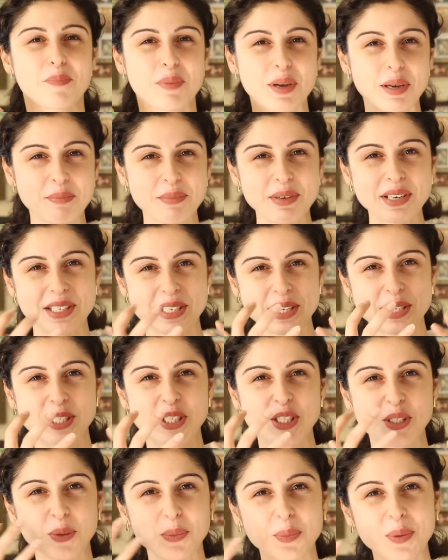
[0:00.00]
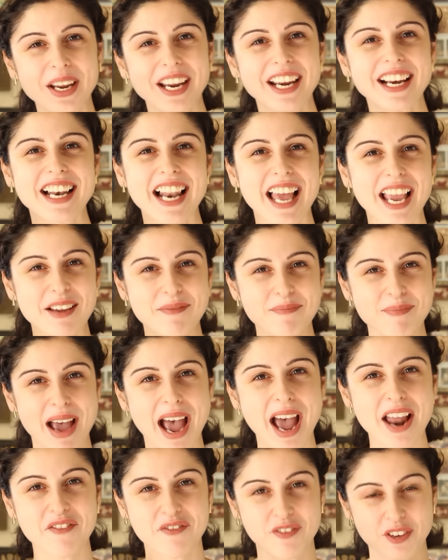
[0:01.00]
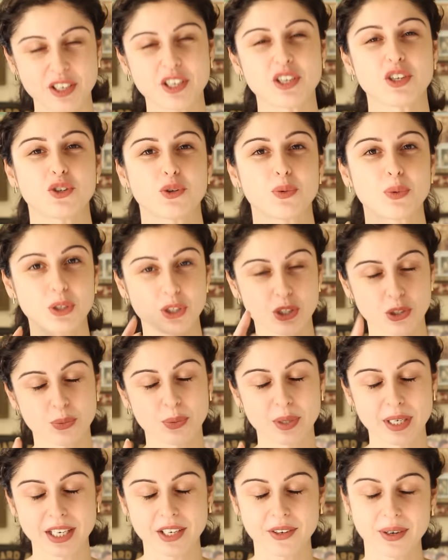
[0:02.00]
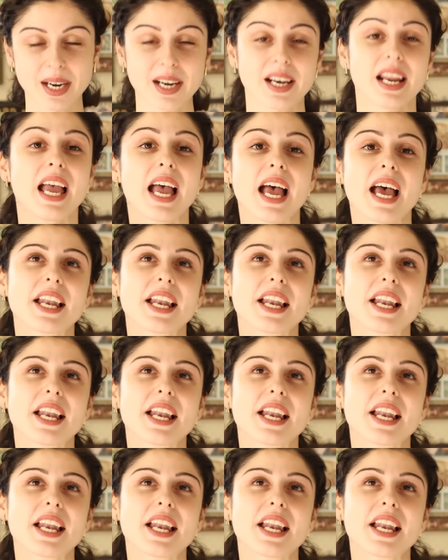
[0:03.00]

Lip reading: pigmented suede-like matte finish, which is really great.